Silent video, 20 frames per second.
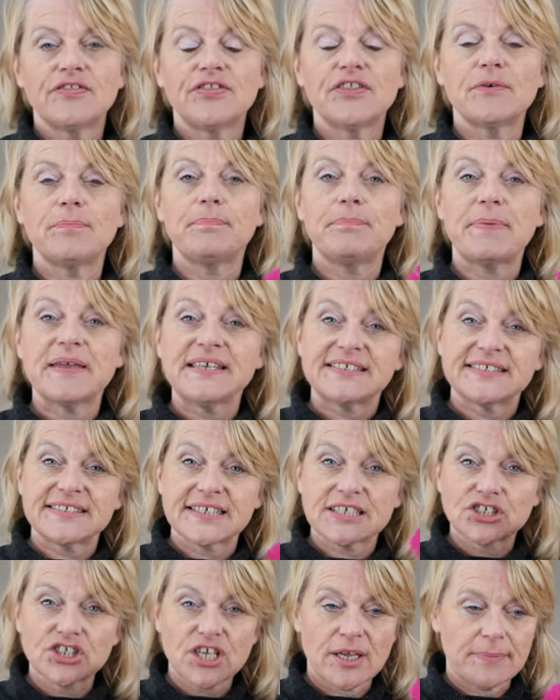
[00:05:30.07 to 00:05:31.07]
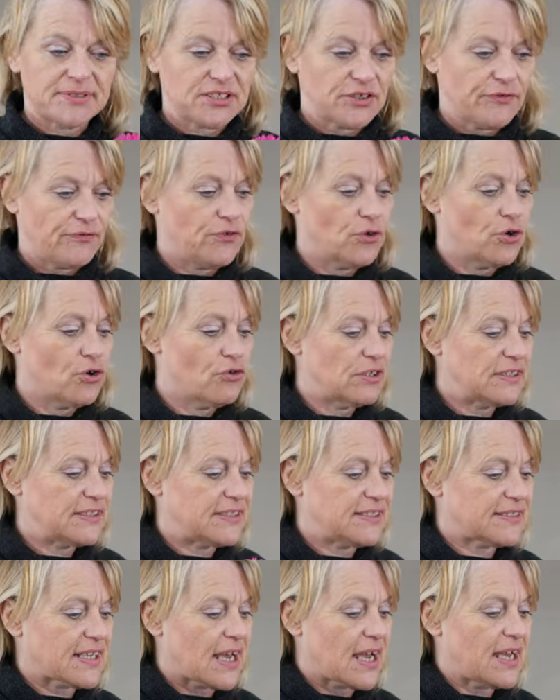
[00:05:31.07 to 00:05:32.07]
the basic shapes of floral
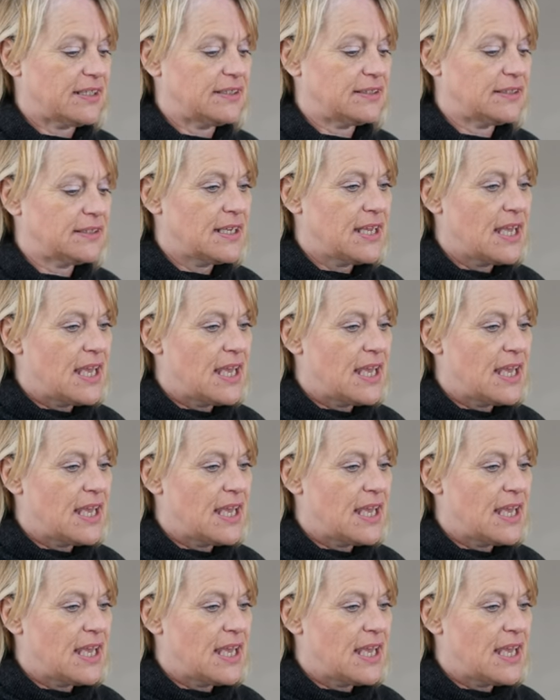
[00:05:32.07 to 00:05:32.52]
design.